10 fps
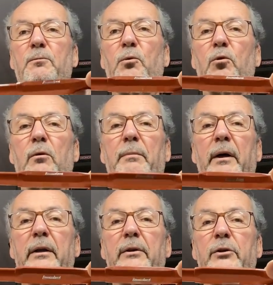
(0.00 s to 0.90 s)
War
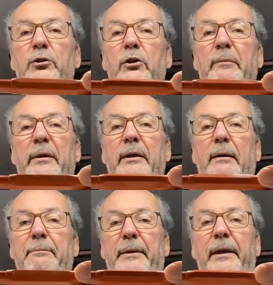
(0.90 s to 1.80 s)
by the German
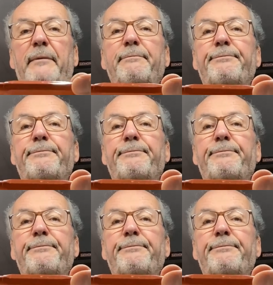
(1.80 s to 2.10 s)
company.